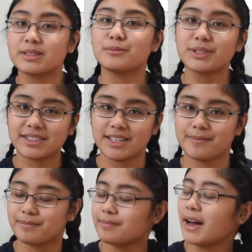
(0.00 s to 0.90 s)
We'll see.
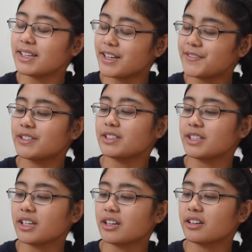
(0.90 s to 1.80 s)
I
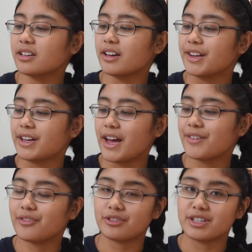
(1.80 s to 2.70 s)
definitely have
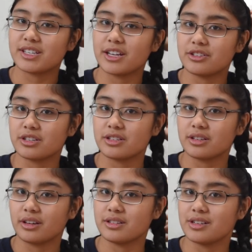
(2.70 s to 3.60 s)
every intention to
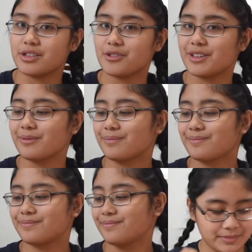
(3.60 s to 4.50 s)
continue it.
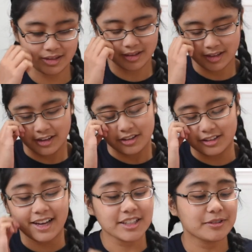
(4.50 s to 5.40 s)
The
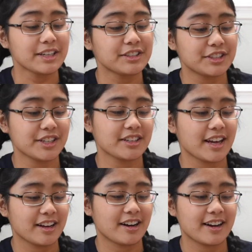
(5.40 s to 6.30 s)
last question
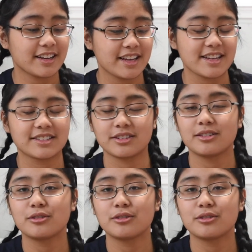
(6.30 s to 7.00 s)
I got is,